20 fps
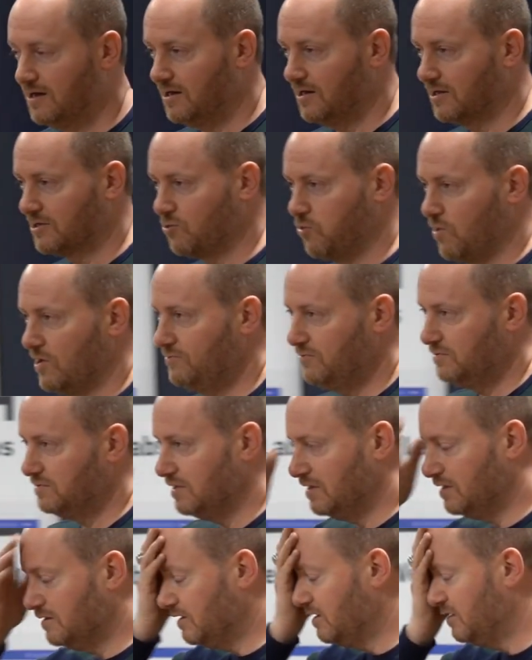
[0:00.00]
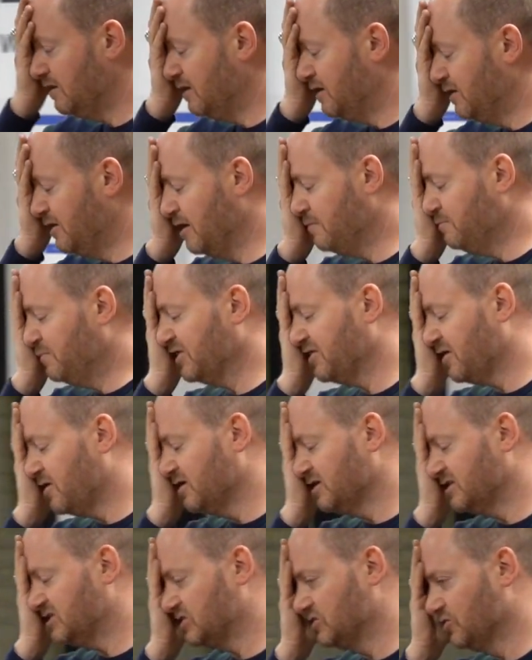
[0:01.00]
A quote, a number that
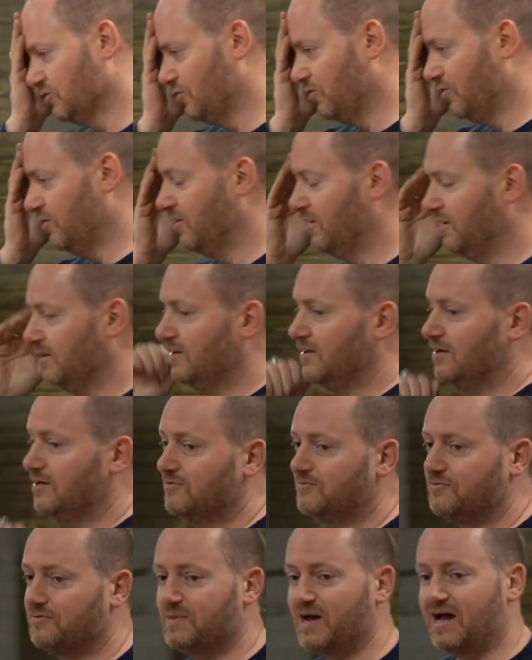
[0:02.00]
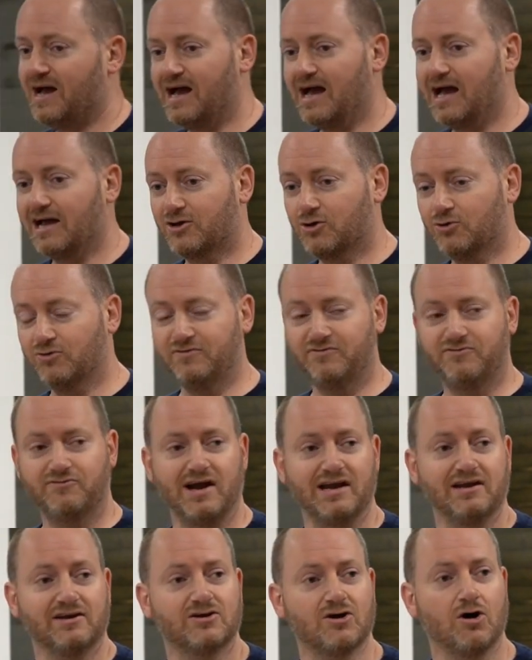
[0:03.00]
I saw from our good
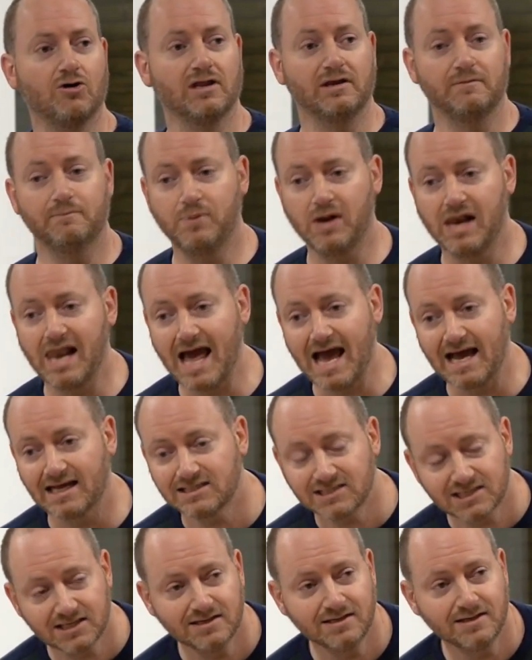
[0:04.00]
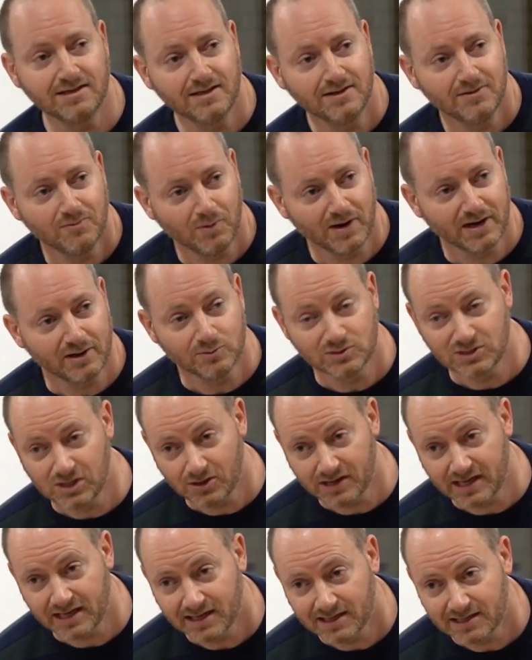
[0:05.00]
friend Colin Platt when he was
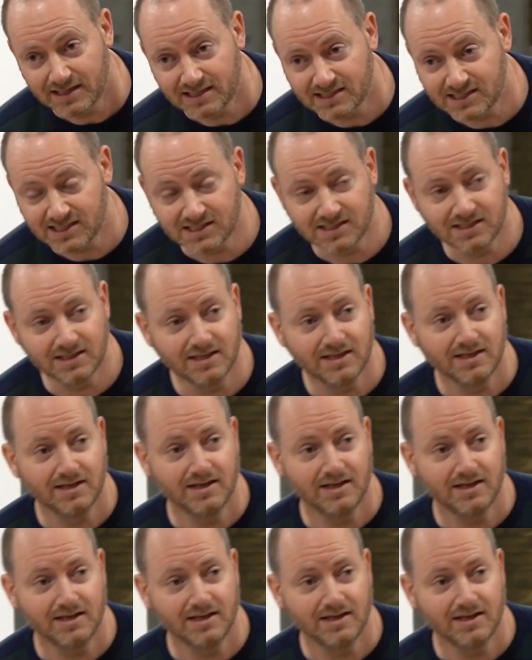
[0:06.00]
looking at this